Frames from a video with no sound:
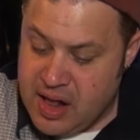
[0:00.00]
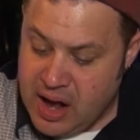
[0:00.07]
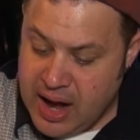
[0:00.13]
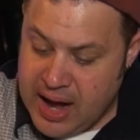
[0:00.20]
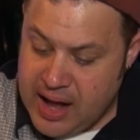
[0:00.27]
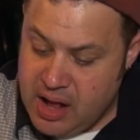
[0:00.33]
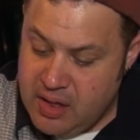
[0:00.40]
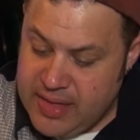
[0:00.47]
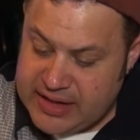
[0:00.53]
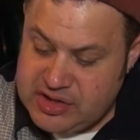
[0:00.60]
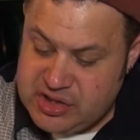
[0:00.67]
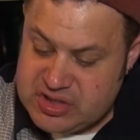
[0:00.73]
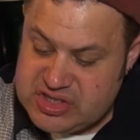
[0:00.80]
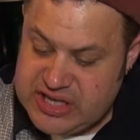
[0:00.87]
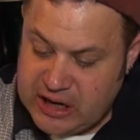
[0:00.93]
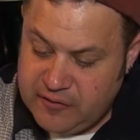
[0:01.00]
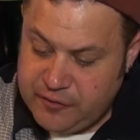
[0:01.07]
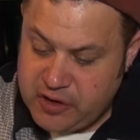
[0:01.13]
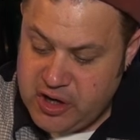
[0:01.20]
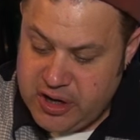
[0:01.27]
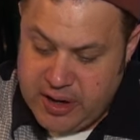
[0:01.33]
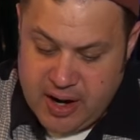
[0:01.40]
uh, that just settle
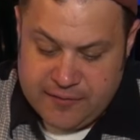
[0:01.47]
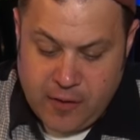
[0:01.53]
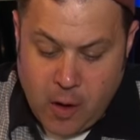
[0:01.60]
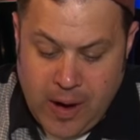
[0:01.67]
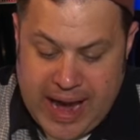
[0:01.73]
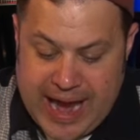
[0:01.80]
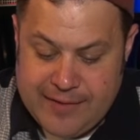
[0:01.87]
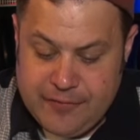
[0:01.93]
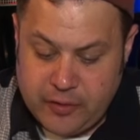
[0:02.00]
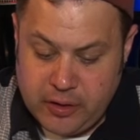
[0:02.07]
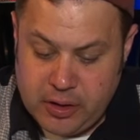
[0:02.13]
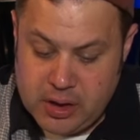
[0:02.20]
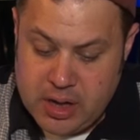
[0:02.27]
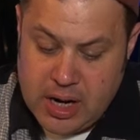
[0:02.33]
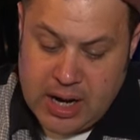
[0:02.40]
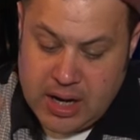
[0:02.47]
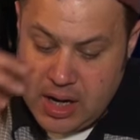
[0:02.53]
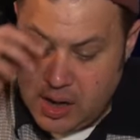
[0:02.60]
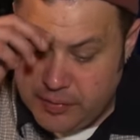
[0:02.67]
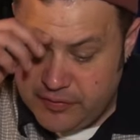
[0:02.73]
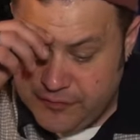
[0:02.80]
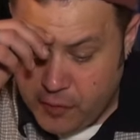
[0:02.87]
for good enough. Oh, I have heard
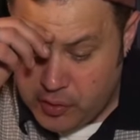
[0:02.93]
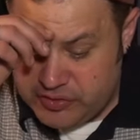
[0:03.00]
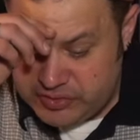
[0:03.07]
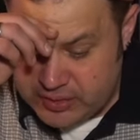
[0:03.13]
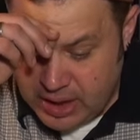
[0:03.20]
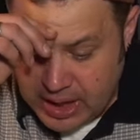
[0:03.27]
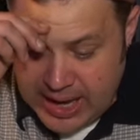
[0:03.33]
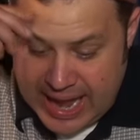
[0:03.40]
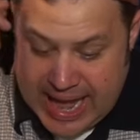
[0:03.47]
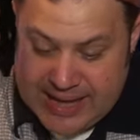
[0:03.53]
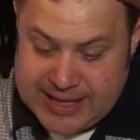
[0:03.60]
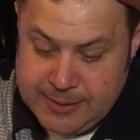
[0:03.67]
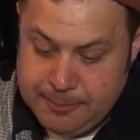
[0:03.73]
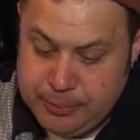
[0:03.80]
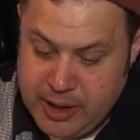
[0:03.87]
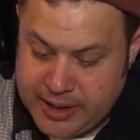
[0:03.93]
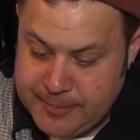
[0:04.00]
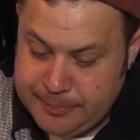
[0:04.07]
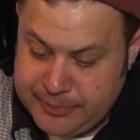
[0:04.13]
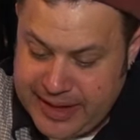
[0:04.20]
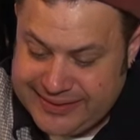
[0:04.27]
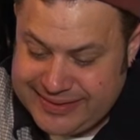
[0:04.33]
uh, the folks uh, hacking plug
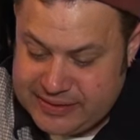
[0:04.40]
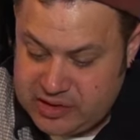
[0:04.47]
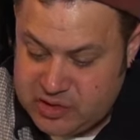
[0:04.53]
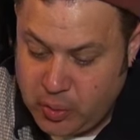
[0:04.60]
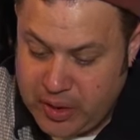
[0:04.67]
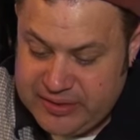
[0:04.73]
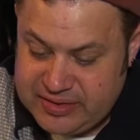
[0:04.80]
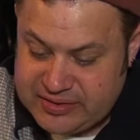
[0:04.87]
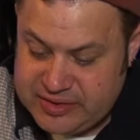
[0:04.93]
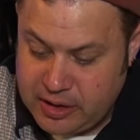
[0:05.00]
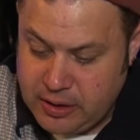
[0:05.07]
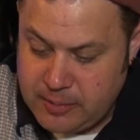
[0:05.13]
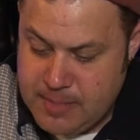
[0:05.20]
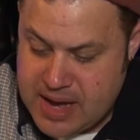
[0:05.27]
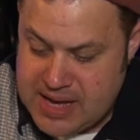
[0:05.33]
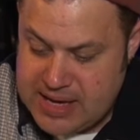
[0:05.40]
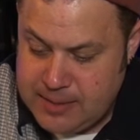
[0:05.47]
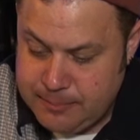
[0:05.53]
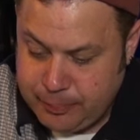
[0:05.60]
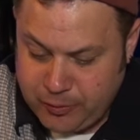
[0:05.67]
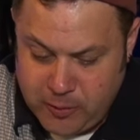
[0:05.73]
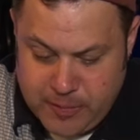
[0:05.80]
and plays like the 2600, making
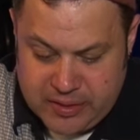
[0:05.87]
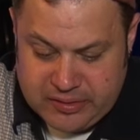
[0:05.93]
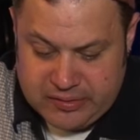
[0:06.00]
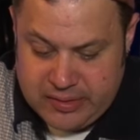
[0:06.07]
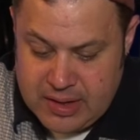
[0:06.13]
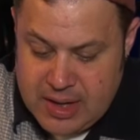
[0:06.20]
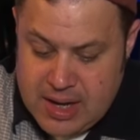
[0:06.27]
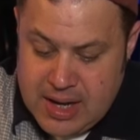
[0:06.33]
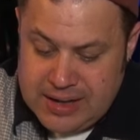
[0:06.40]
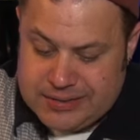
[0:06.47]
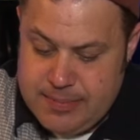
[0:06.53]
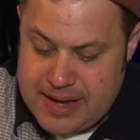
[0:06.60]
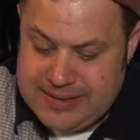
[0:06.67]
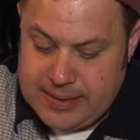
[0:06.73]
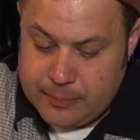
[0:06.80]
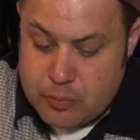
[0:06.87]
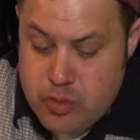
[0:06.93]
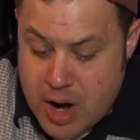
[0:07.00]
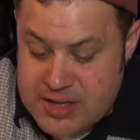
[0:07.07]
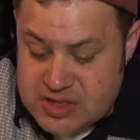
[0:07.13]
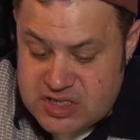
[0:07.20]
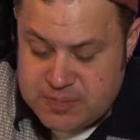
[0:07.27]
improvements, make them
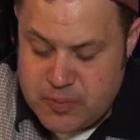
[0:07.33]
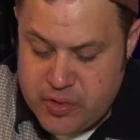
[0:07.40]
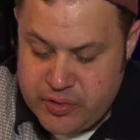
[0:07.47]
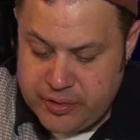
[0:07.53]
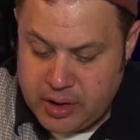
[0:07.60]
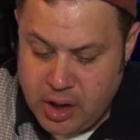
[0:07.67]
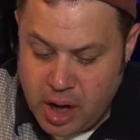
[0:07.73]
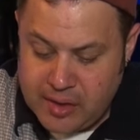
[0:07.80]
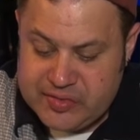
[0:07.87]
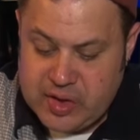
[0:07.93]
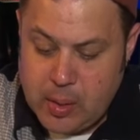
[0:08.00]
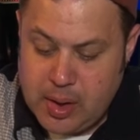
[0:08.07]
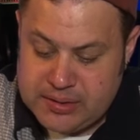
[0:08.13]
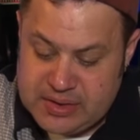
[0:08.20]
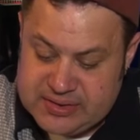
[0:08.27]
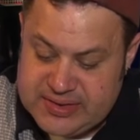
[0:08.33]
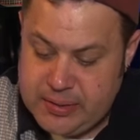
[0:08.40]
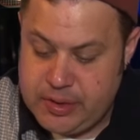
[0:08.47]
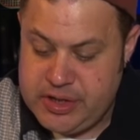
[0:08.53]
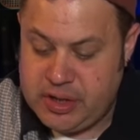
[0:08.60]
run smoother. Also, I want to see what